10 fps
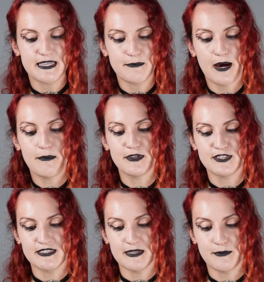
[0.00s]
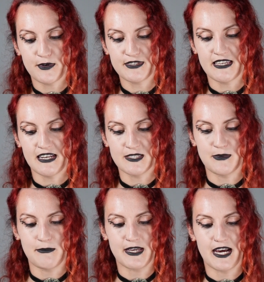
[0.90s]
and publishers and booksellers
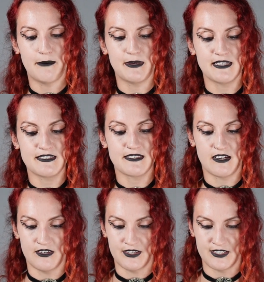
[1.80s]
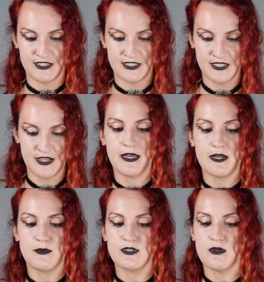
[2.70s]
were becoming discouraged. But
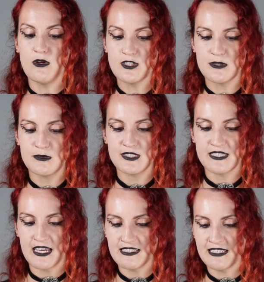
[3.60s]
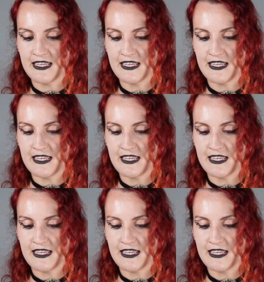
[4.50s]
it was also precisely